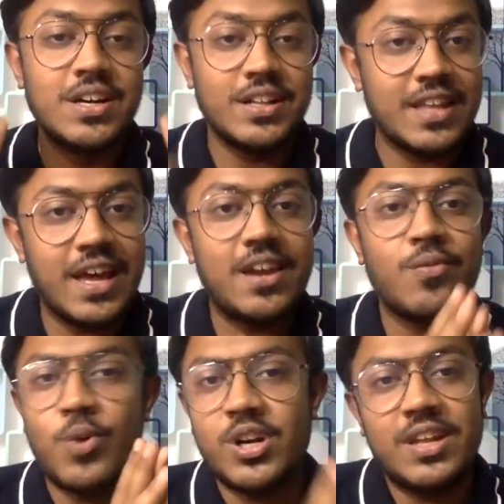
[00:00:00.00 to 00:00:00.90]
There,
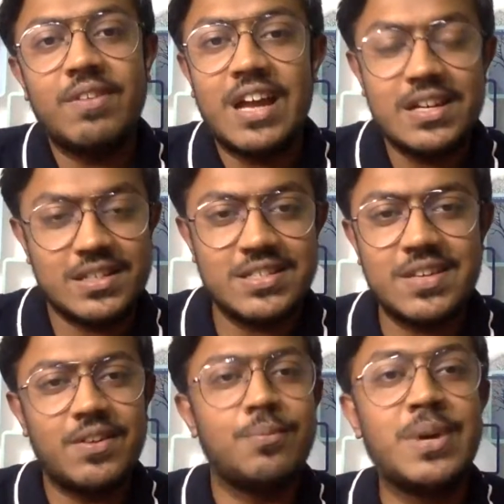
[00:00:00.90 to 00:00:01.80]
what they will ask is they
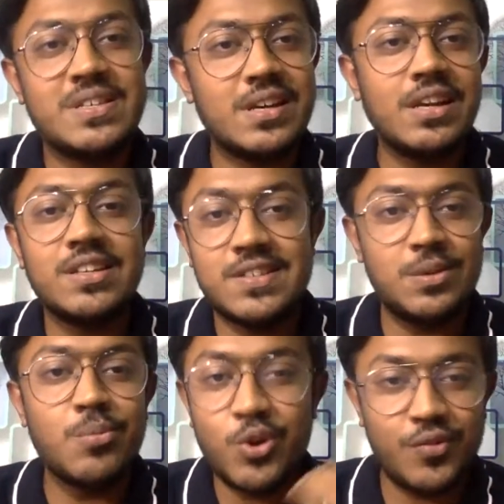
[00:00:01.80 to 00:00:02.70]
will basically see
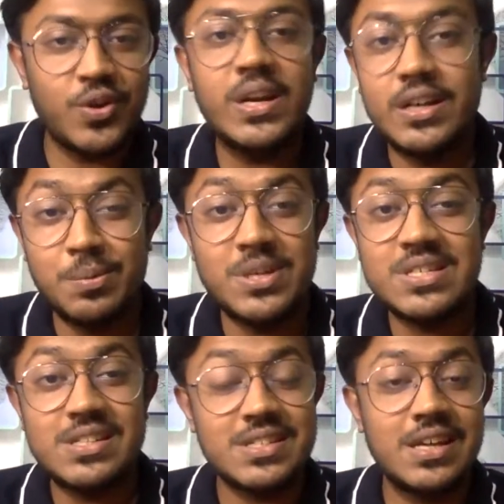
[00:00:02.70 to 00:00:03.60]
more of your
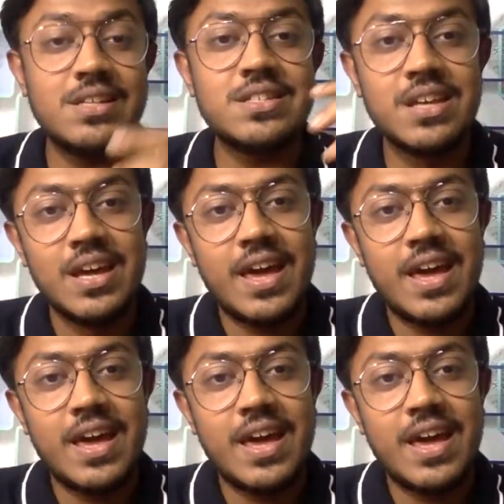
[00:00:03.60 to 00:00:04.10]
interpersonal skills